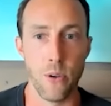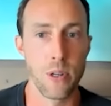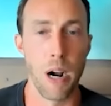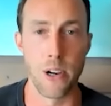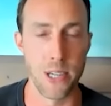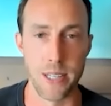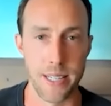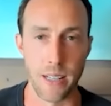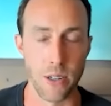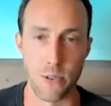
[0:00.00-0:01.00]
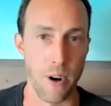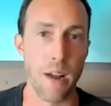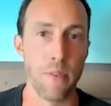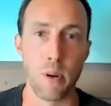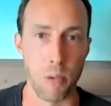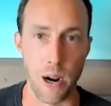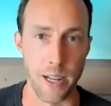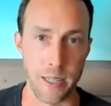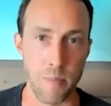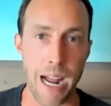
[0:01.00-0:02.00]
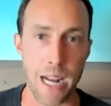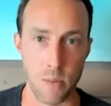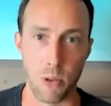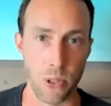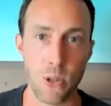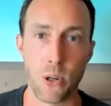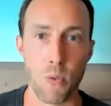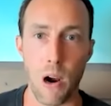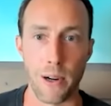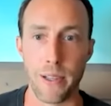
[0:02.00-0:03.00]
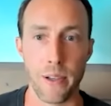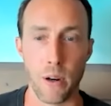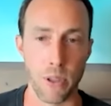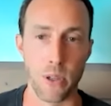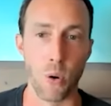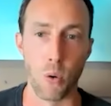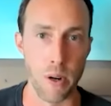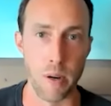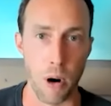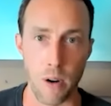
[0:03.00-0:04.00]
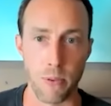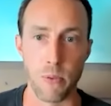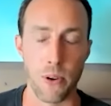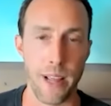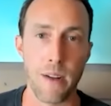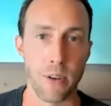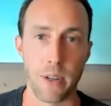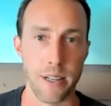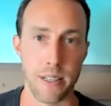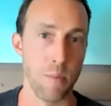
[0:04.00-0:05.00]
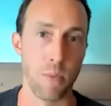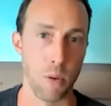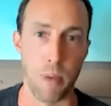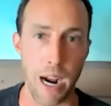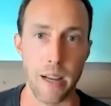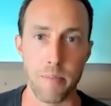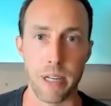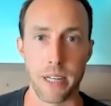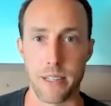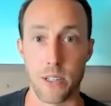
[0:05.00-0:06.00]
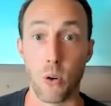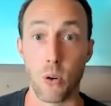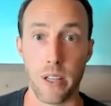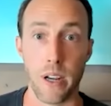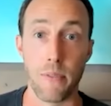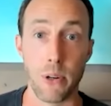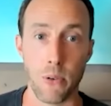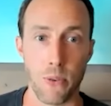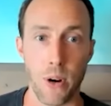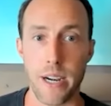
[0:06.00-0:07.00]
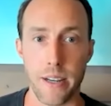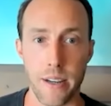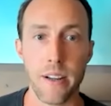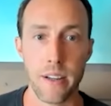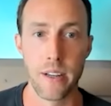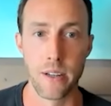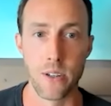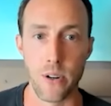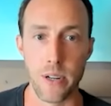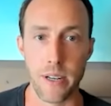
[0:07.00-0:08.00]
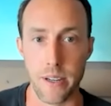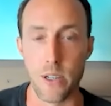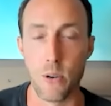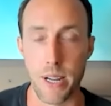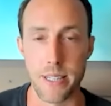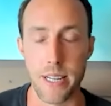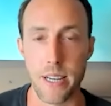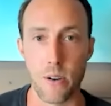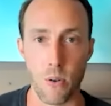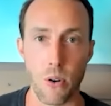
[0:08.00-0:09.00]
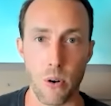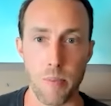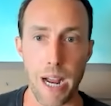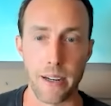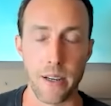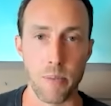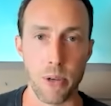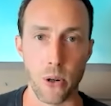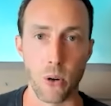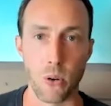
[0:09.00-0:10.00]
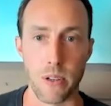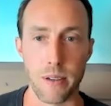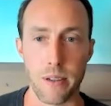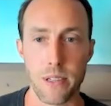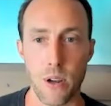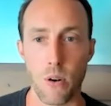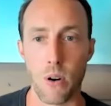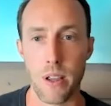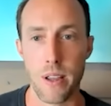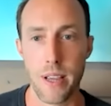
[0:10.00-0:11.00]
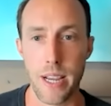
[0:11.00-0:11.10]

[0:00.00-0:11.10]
there's buyers and sellers for every product imaginable. You could walk in there with a dory bar from North Africa and someone will buy it because it's gold. They'll have it refined and turned into USD or back into pure gold. So